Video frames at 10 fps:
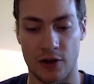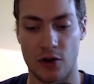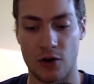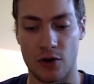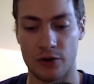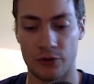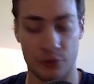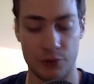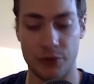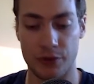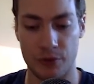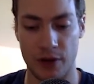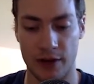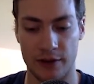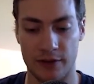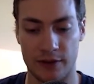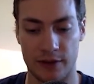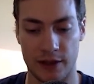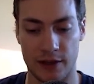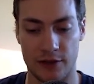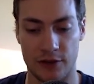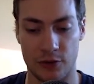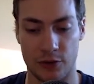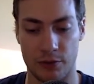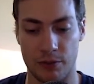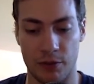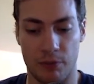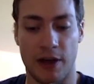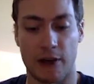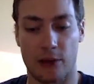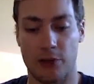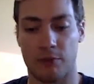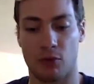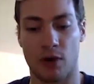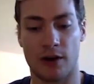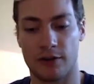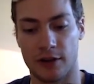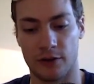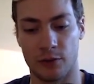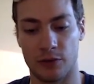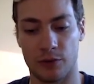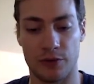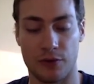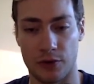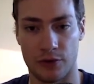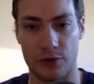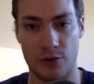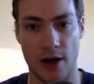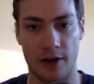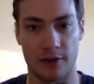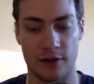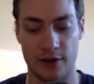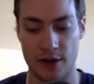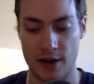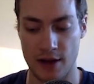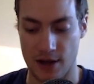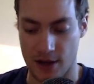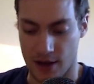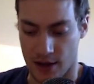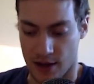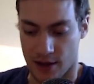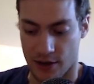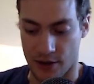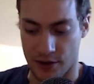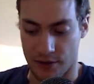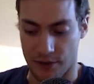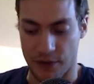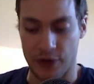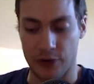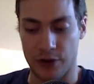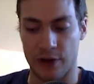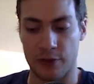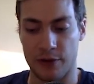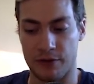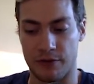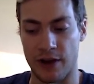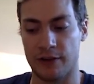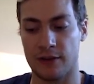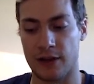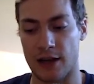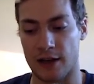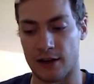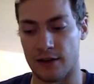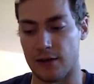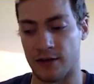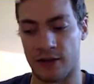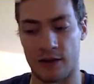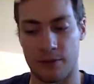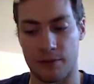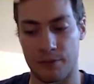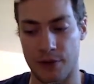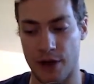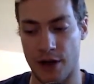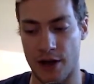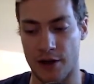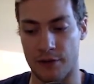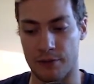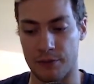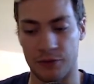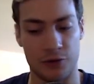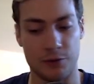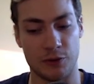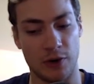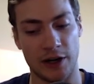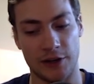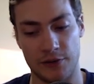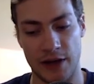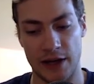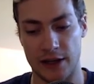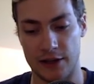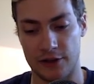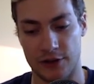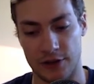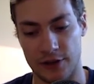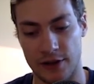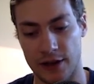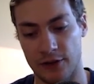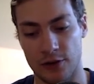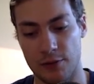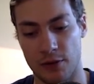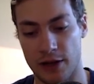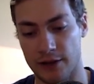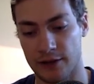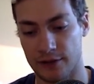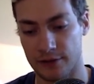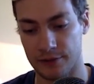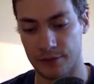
called Truth and Reconciliation, or the, the that's what the process was referred to as. And the federal government investigated some um, human rights violation that took place.